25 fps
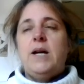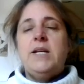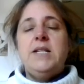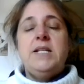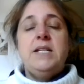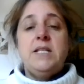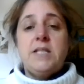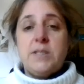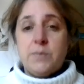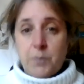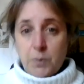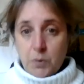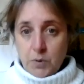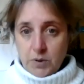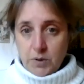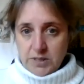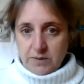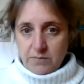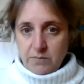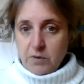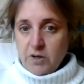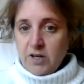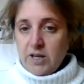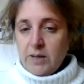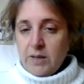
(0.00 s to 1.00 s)
ideas
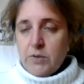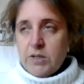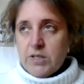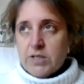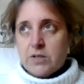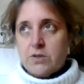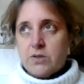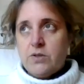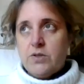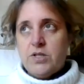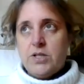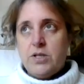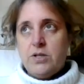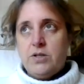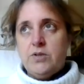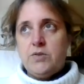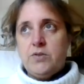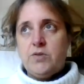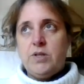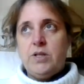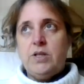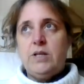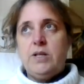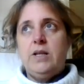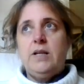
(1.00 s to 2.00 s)
supporting primary school
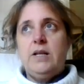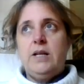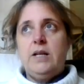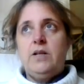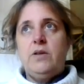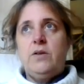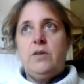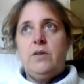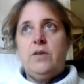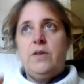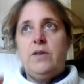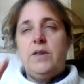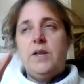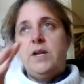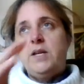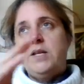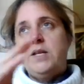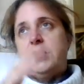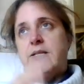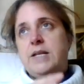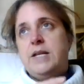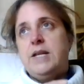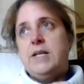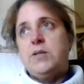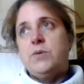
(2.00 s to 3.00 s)
children, and then on
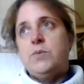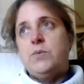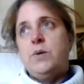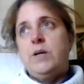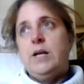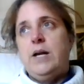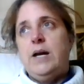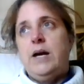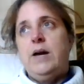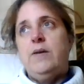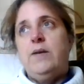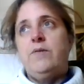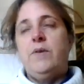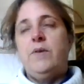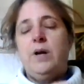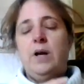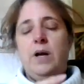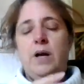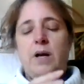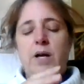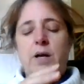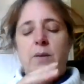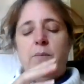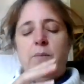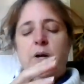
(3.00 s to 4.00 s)
Thursdays we have
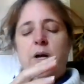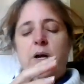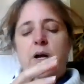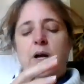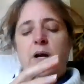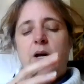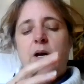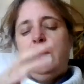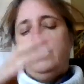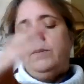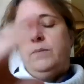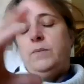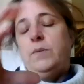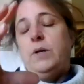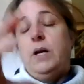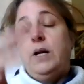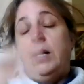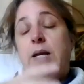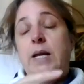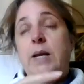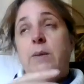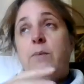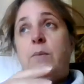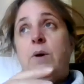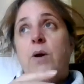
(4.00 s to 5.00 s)
an
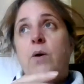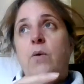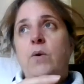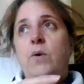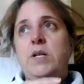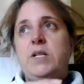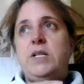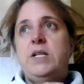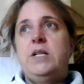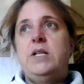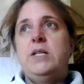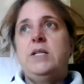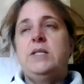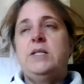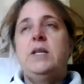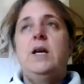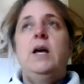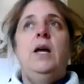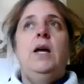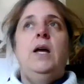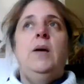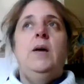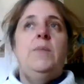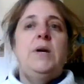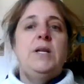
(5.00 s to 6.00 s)
email which is
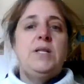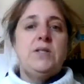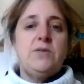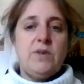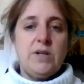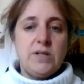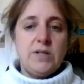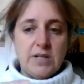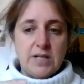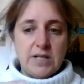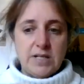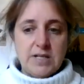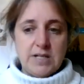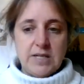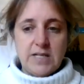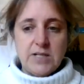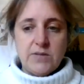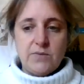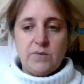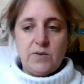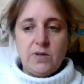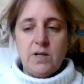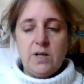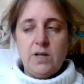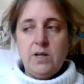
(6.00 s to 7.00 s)
based around
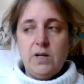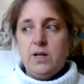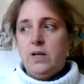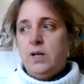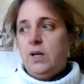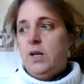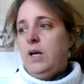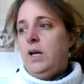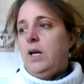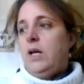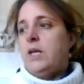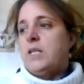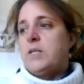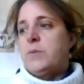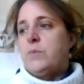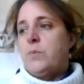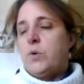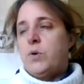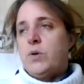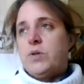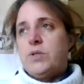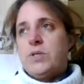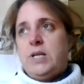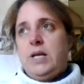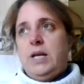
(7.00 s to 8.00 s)
ideas for
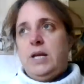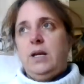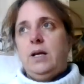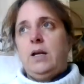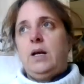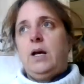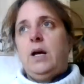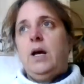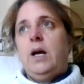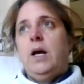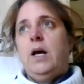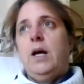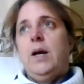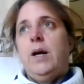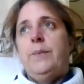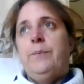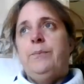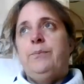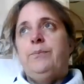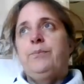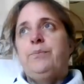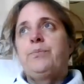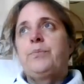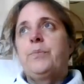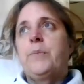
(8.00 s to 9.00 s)
supporting
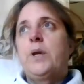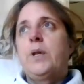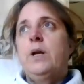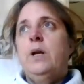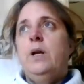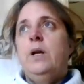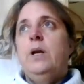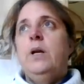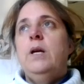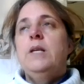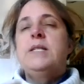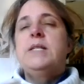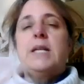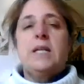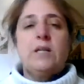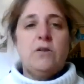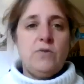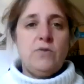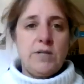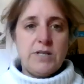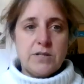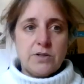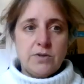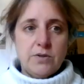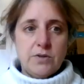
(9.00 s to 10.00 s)

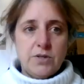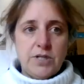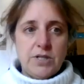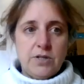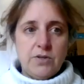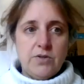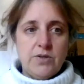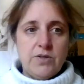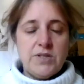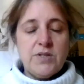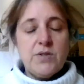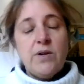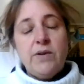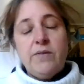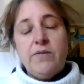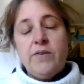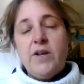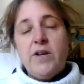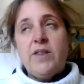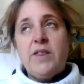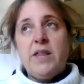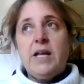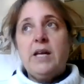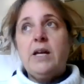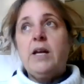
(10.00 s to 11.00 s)
secondary school children. So if
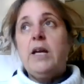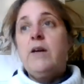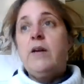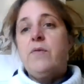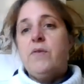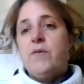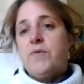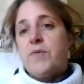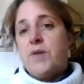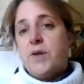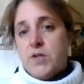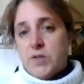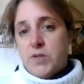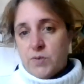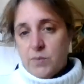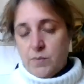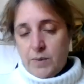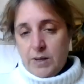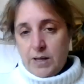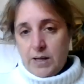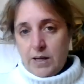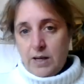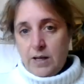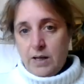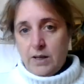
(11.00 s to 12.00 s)
you think either of those
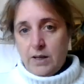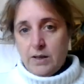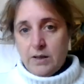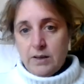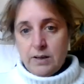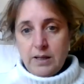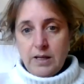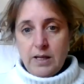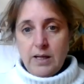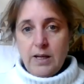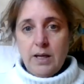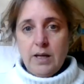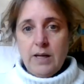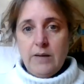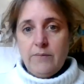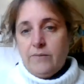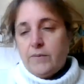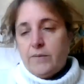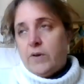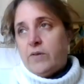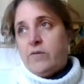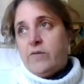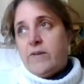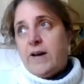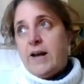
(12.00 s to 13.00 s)
would be
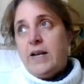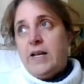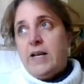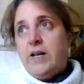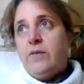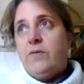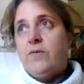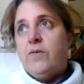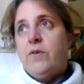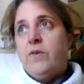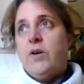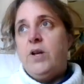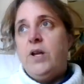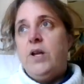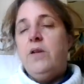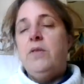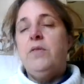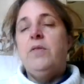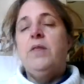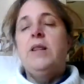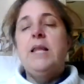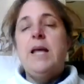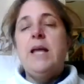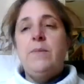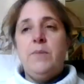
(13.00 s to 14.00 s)
of value for
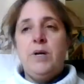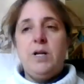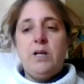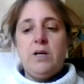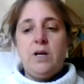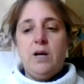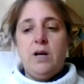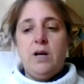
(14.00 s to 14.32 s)
you, let me